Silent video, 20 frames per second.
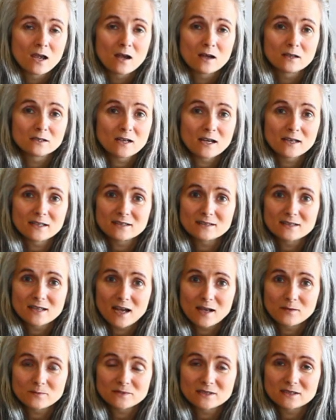A lot of
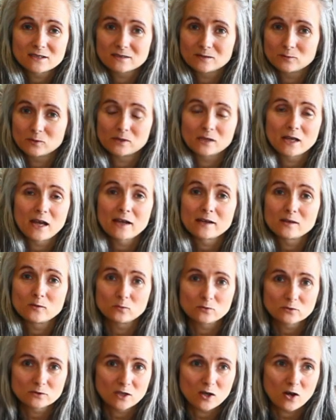times I don't
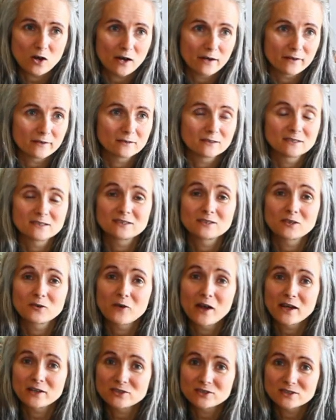want to iron, so
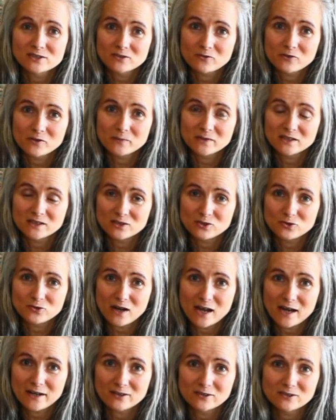I just throw them in the
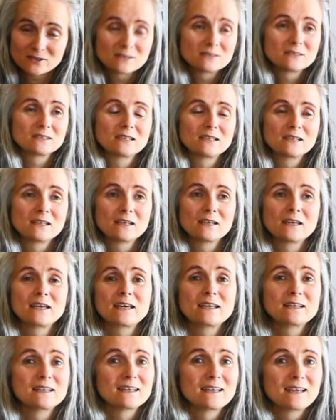dryer.
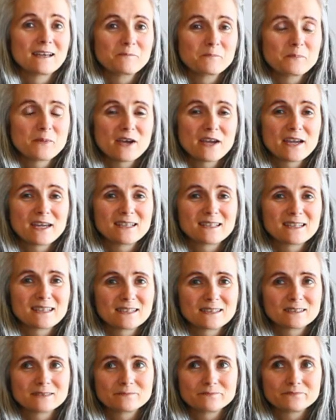But
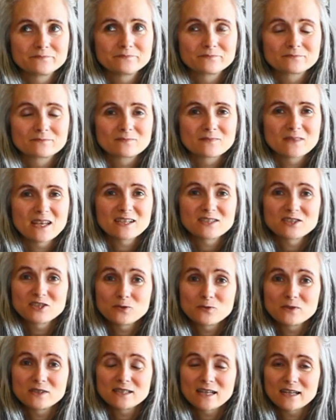that
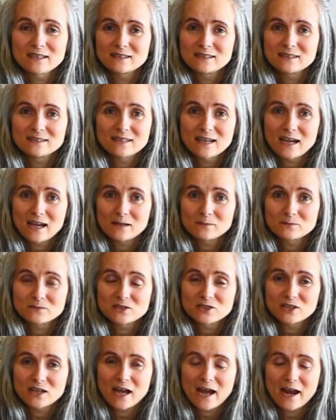she would take the time
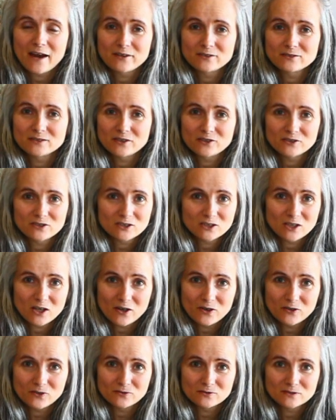to iron their
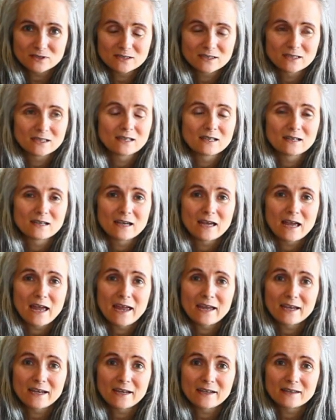clothes
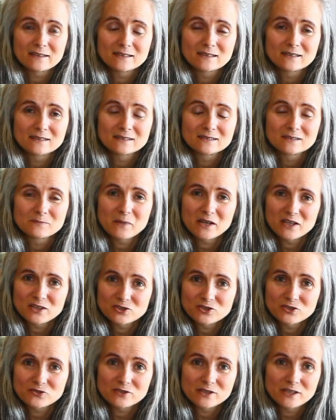and make
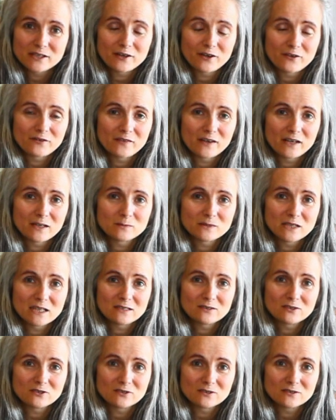sure that her family
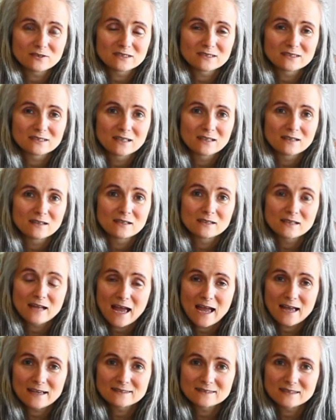looks
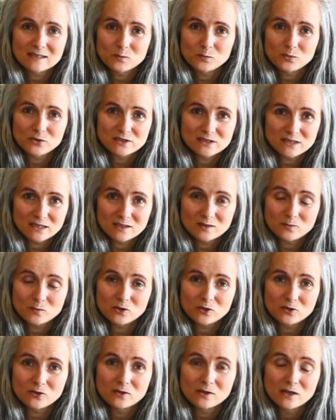nice and
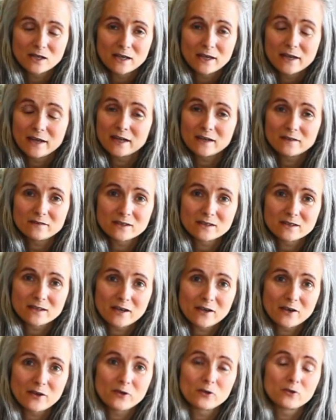presentable, even
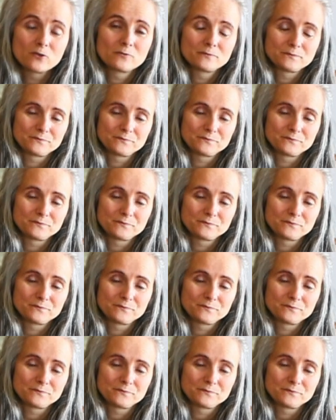though